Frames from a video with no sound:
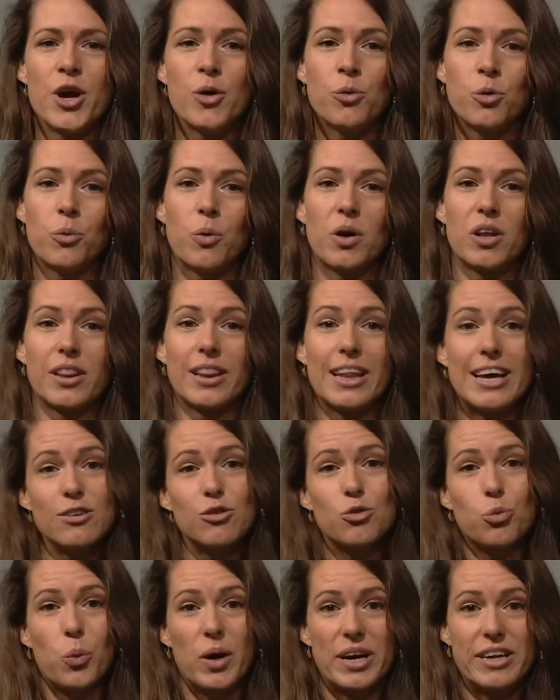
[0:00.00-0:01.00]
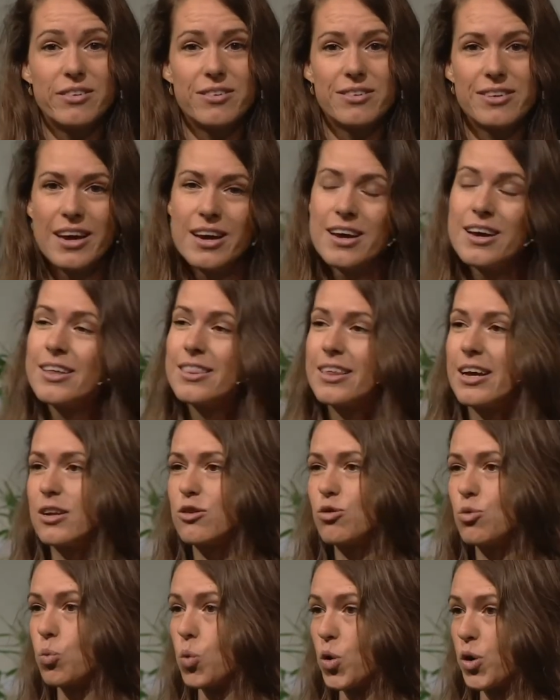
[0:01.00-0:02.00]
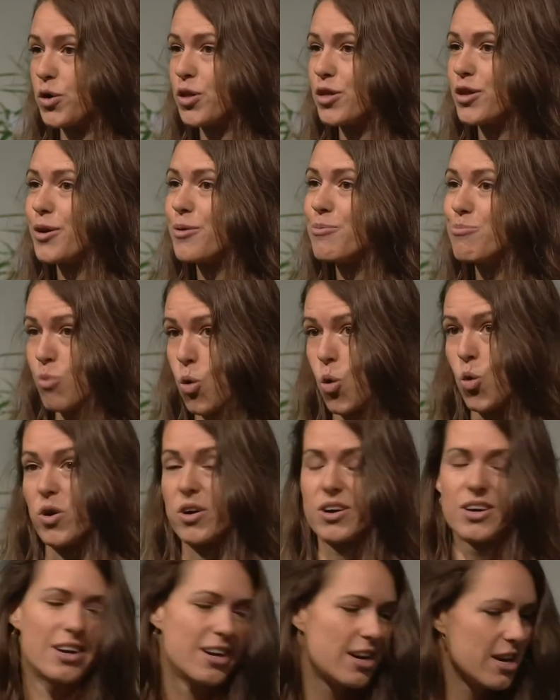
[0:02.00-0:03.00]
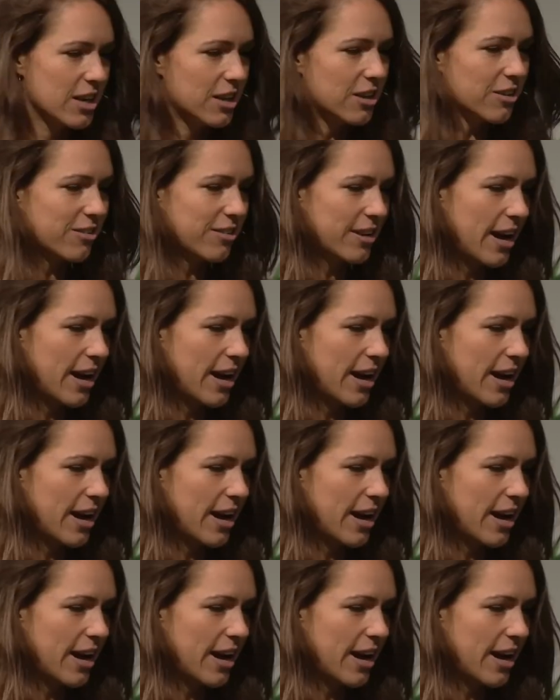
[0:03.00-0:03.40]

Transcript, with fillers: We want less waste that is worth more. Because